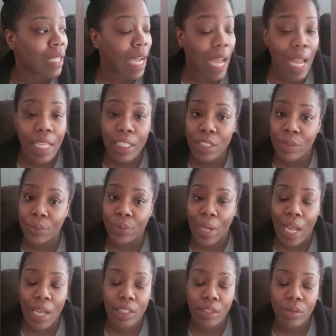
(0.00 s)
I
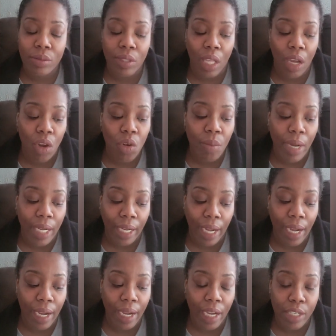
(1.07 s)
just like, oh my
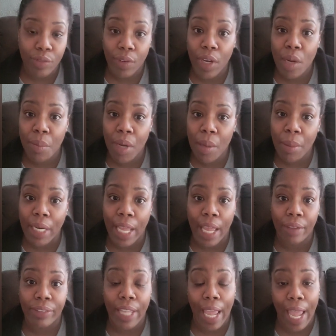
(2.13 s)
gosh, for her mama to
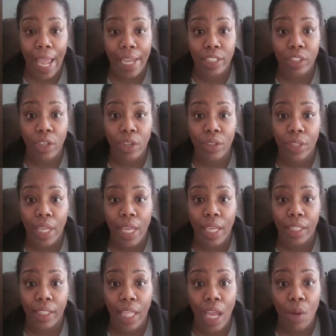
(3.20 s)
have to ask her
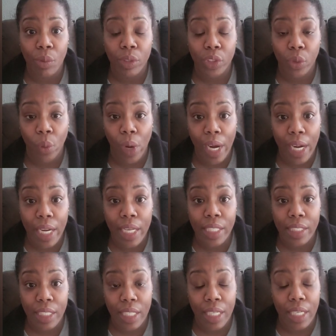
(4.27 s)
that was
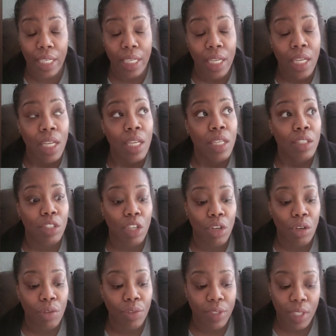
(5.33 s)
crazy.
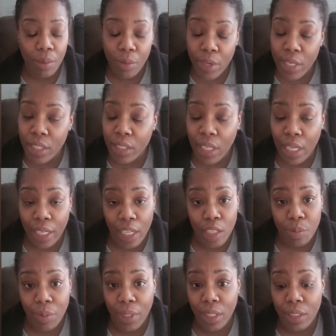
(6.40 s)
So for some reason, I guess
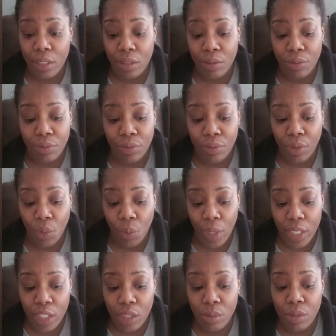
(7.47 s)
because of the
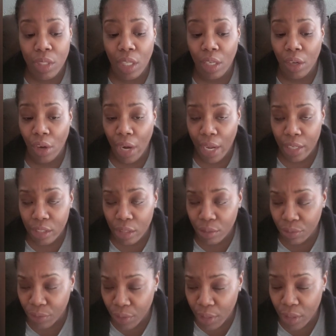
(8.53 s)
way she was telling her how she
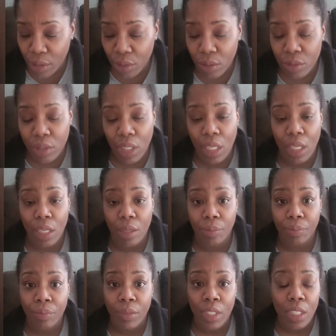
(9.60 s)
feels, and
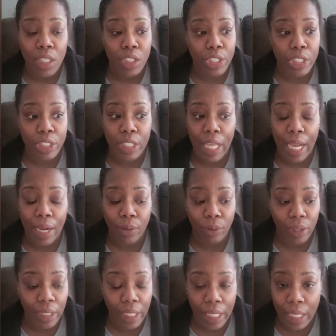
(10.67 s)
she's not
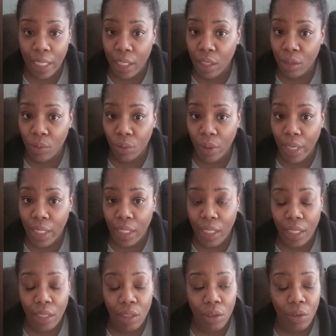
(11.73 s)
really in it right
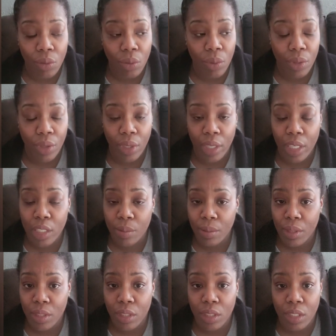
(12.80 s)
now with her
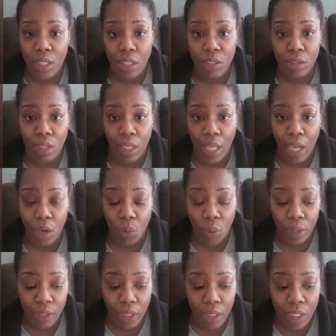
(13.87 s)
husband. She said there's a lot of
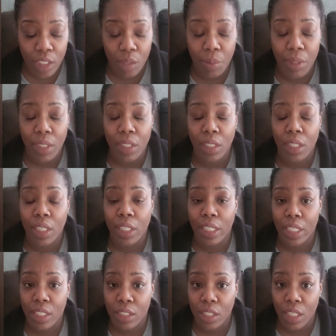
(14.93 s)
work that needs to be done.
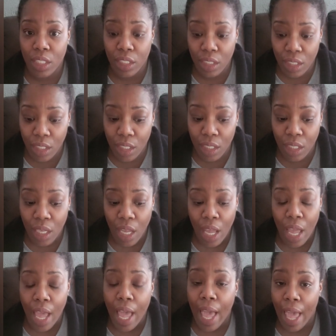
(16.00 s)
Yes, they did
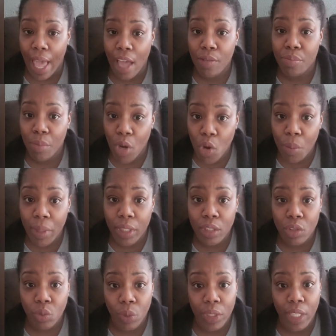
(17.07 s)
have
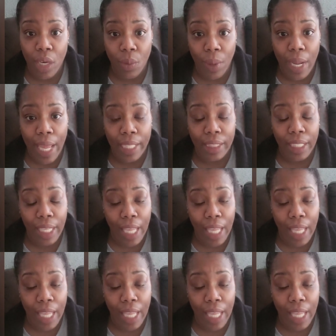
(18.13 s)
moments when they were at the